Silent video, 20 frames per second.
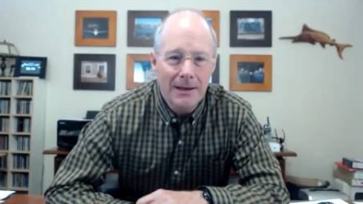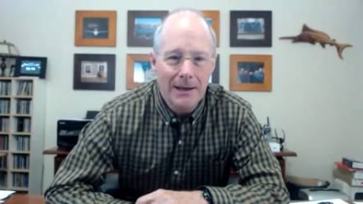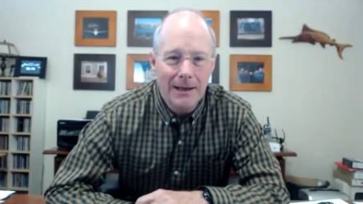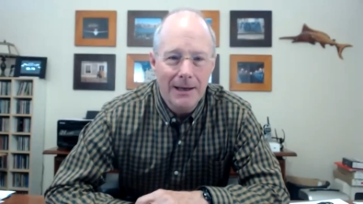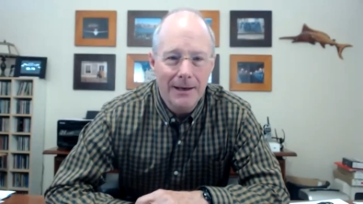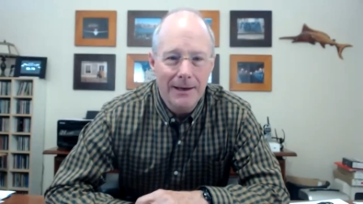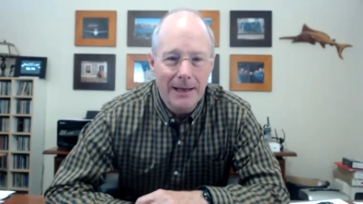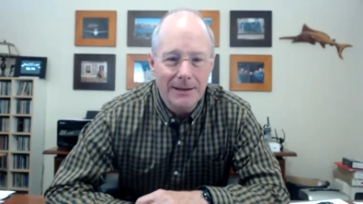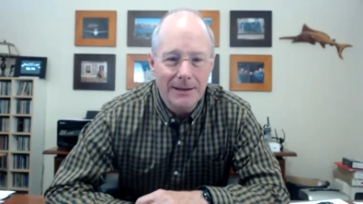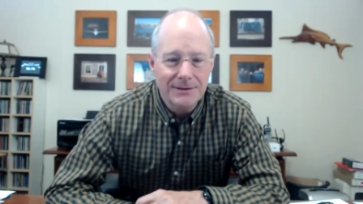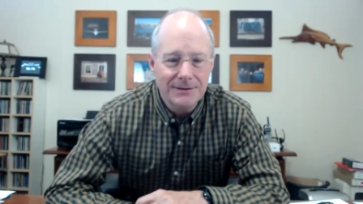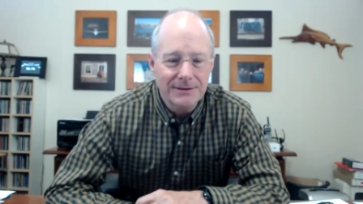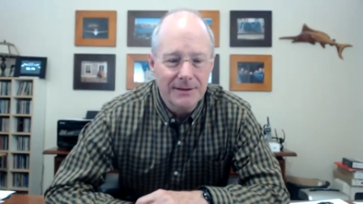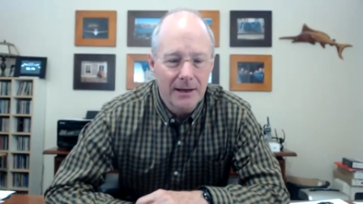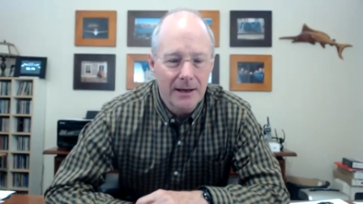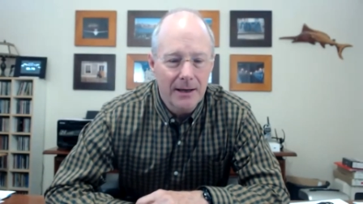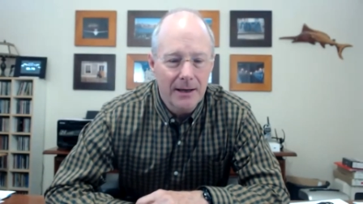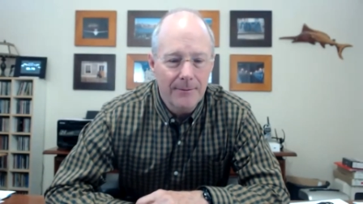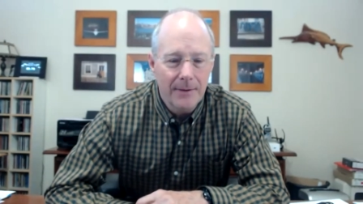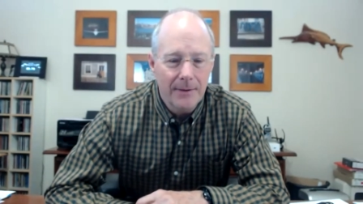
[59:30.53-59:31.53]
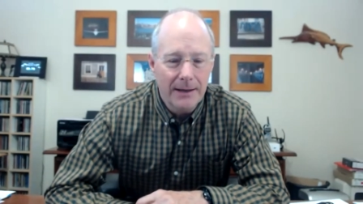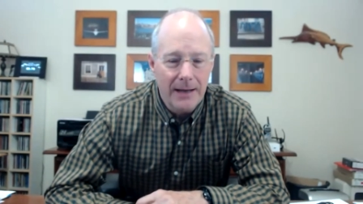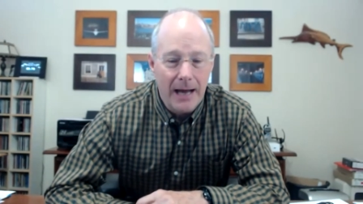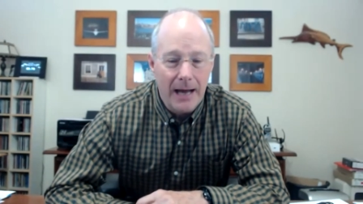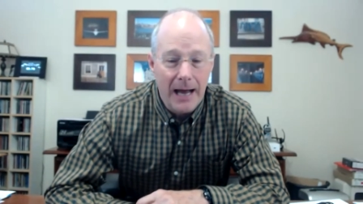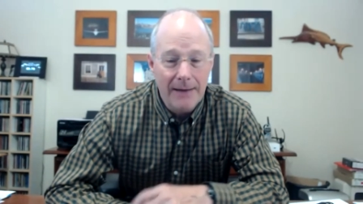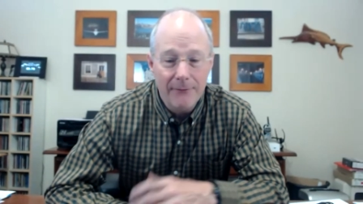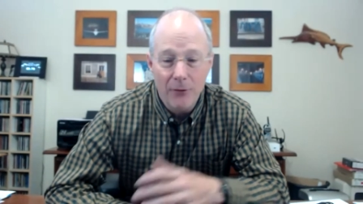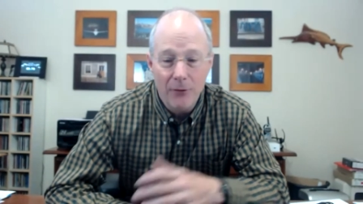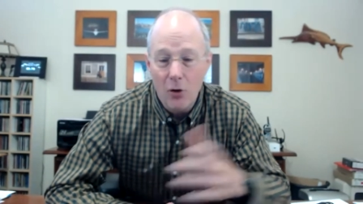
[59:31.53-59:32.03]
and that's um, I,
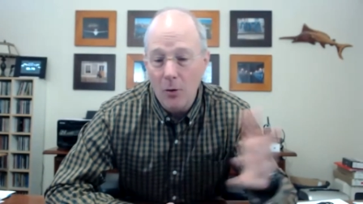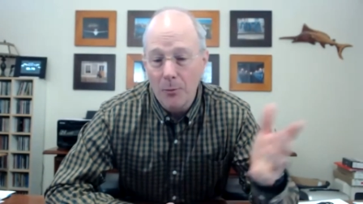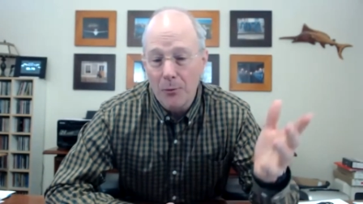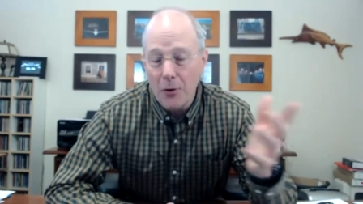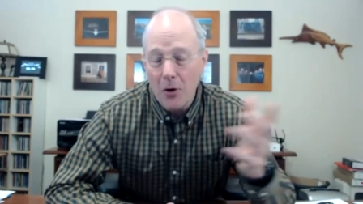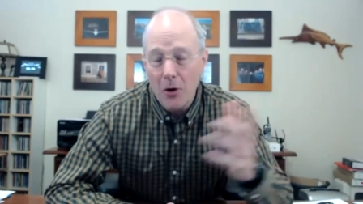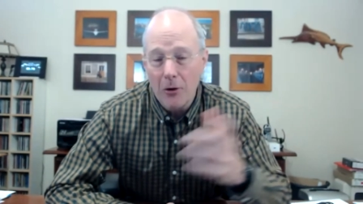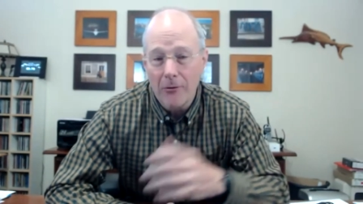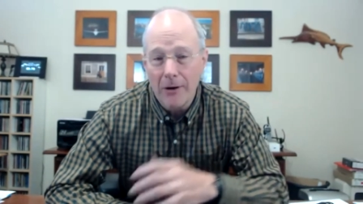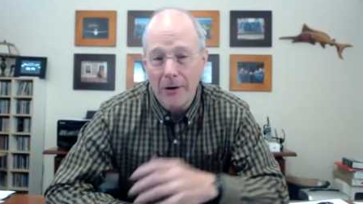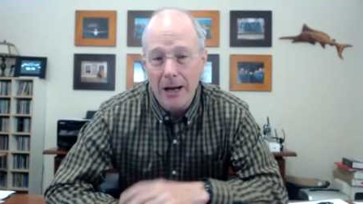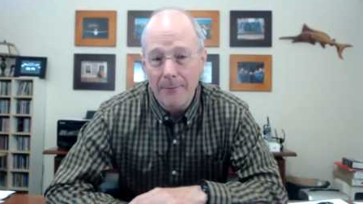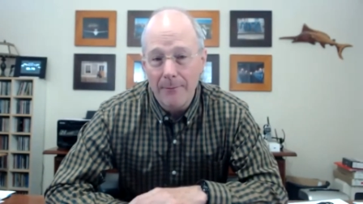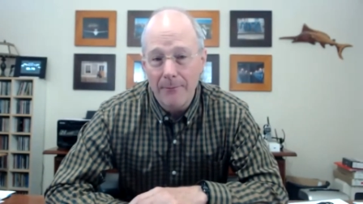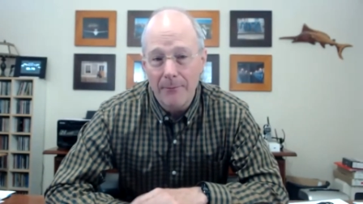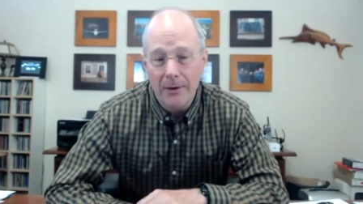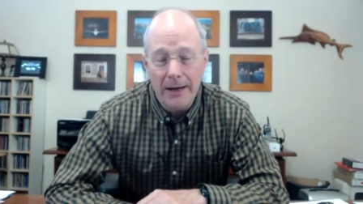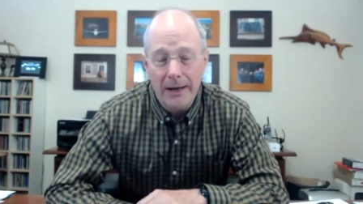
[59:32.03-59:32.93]
I have a whole program